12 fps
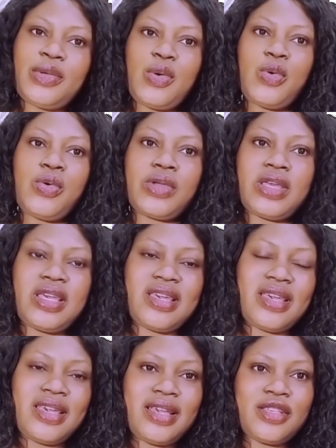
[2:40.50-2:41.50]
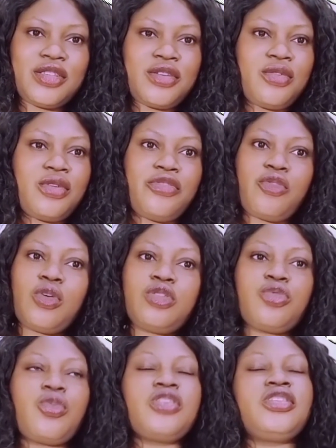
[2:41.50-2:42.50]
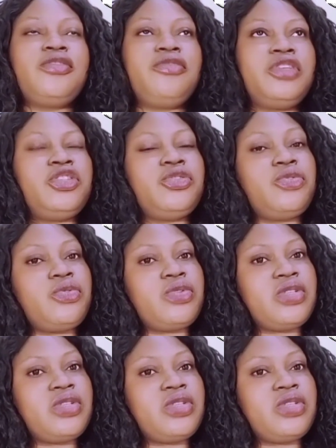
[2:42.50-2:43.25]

Okay, so if you want to watch the video,